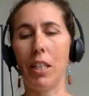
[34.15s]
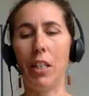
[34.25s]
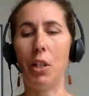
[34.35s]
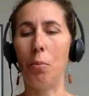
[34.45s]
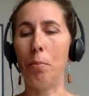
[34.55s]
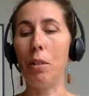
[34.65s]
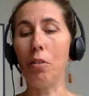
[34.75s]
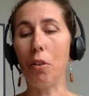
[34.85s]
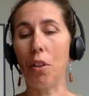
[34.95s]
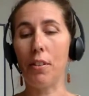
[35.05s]
you know,
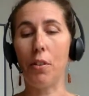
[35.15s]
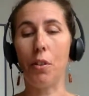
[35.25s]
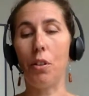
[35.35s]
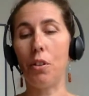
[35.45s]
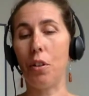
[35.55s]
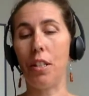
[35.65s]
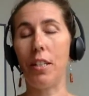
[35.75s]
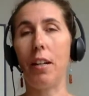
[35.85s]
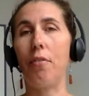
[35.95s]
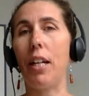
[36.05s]
milk thistle, or they
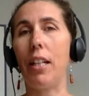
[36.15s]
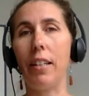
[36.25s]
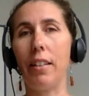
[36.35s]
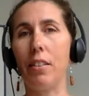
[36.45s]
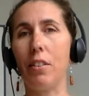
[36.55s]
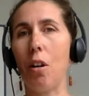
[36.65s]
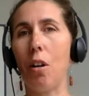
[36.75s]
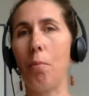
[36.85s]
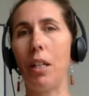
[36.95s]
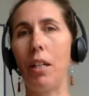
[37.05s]
take Phyllanthus
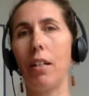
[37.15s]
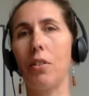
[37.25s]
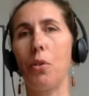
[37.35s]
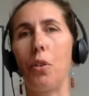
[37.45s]
complex,